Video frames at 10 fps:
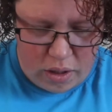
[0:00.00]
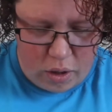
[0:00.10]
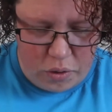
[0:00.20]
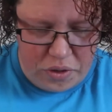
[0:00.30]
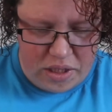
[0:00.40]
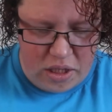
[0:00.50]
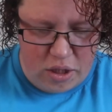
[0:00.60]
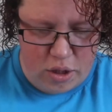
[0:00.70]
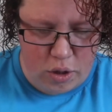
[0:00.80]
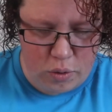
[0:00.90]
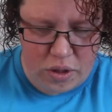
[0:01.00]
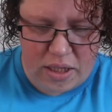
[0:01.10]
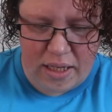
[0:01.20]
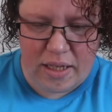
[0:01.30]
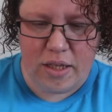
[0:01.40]
Oh, this is so
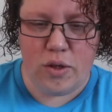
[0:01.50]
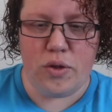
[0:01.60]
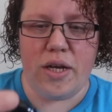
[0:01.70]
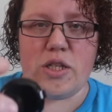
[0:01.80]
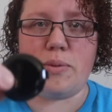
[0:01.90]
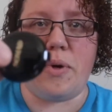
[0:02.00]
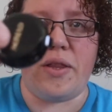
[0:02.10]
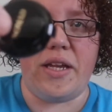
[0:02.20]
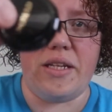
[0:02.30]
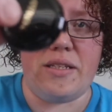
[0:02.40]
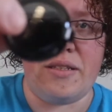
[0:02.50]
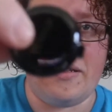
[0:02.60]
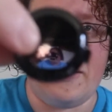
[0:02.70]
stinking cute. Look how small that is.